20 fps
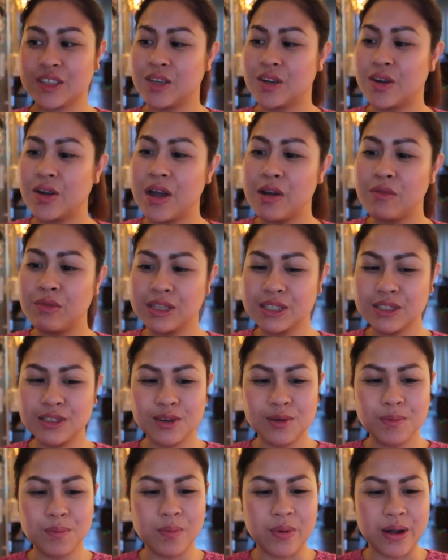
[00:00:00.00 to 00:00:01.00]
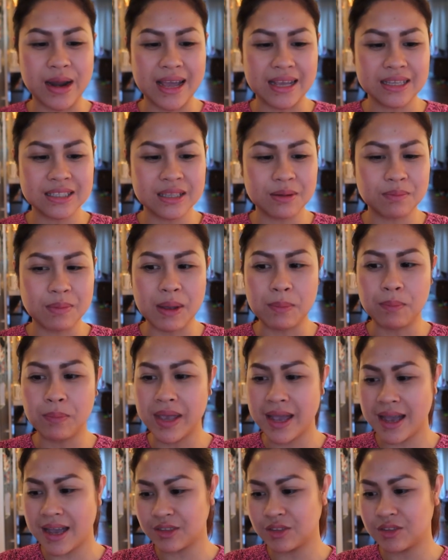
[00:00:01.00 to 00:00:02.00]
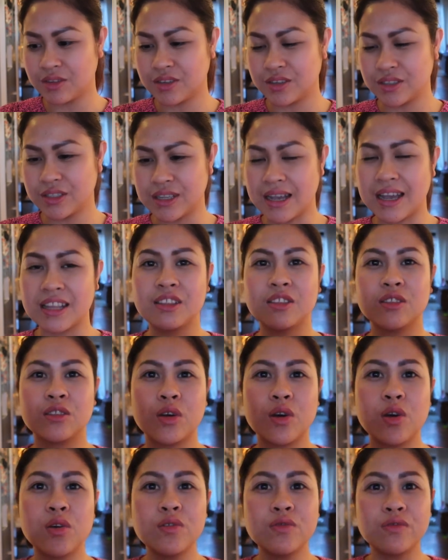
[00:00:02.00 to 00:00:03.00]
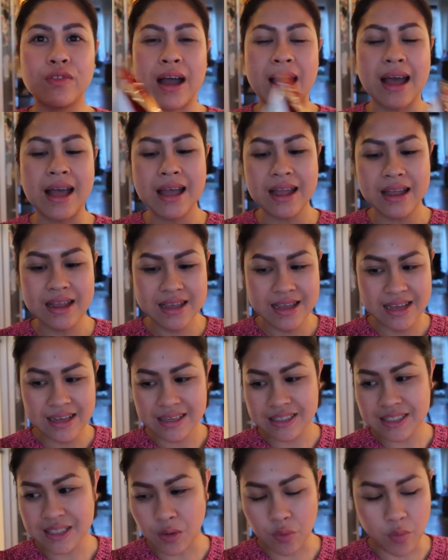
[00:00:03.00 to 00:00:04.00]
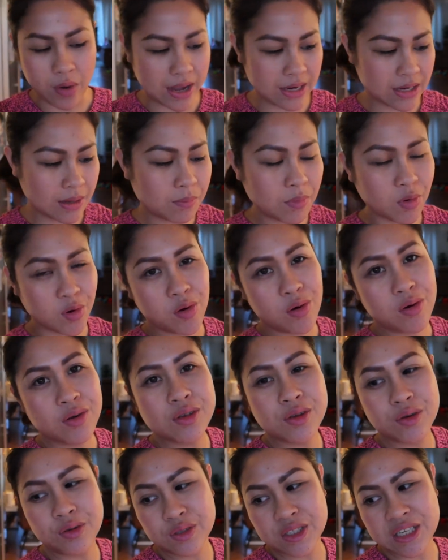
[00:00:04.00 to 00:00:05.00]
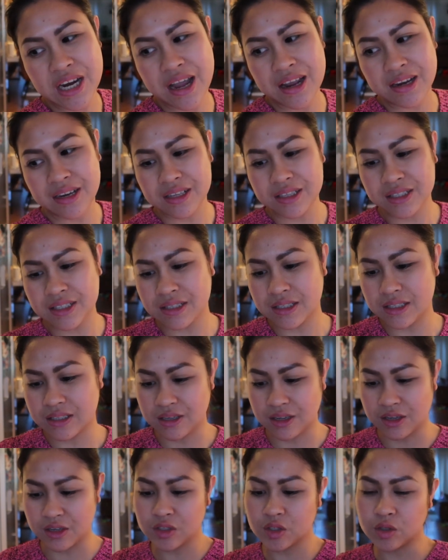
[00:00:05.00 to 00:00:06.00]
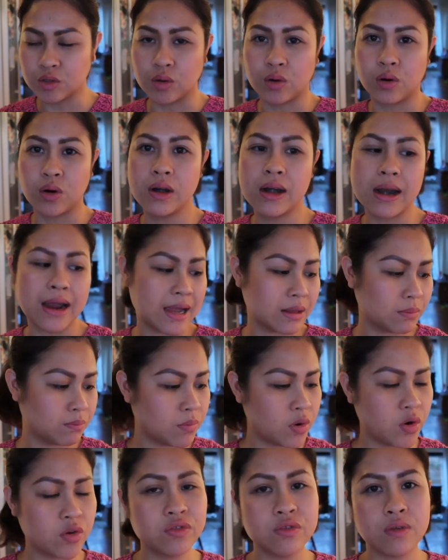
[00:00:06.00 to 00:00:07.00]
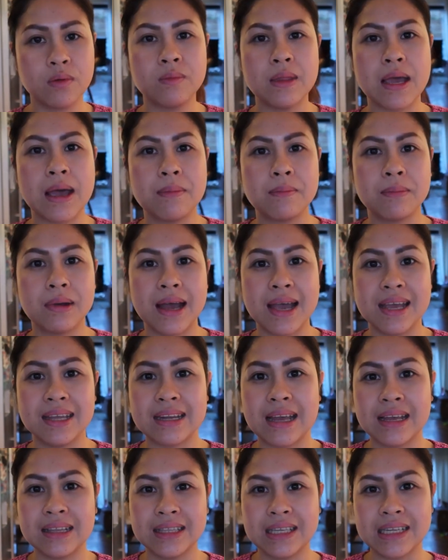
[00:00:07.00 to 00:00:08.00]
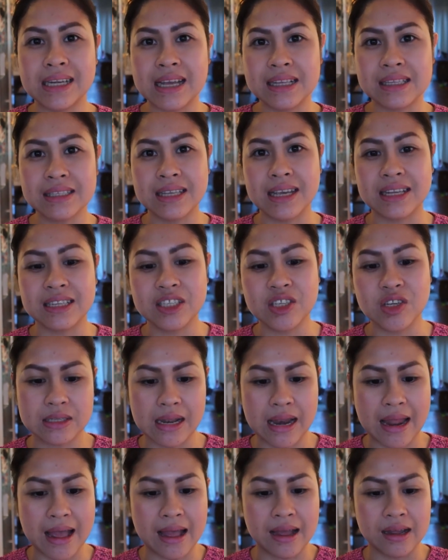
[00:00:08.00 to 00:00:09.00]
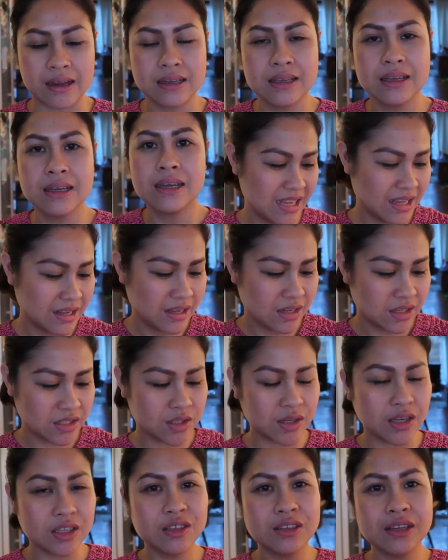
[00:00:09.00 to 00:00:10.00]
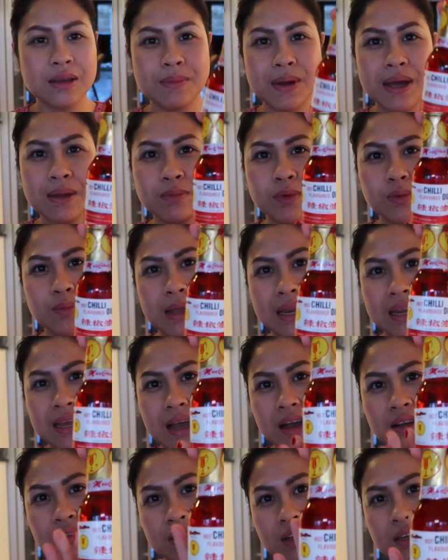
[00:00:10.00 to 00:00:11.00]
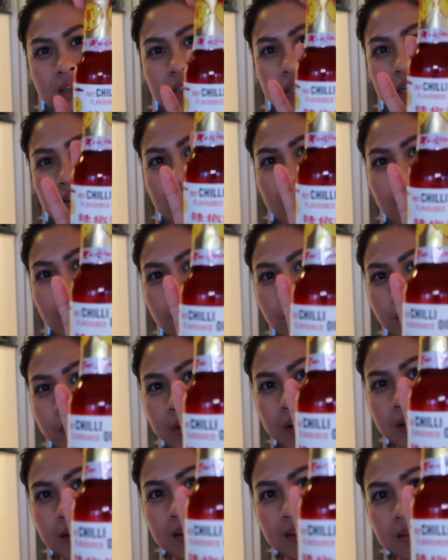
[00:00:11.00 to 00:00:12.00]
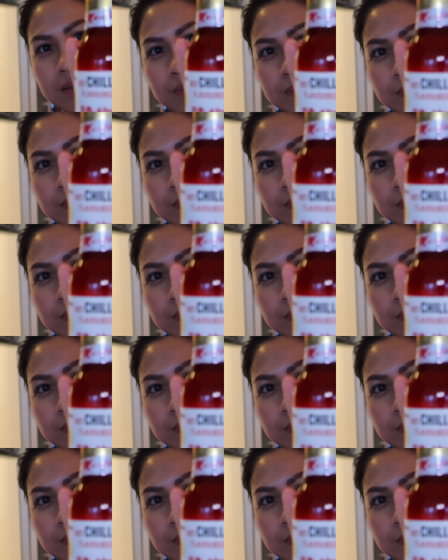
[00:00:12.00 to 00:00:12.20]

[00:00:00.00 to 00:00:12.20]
So, I was surprised na may Pietos at Nova sa Wanam Home, yung Chinese store. At both of them ay 99 cents lang. So, ito naman, bumili ako ng chili oil.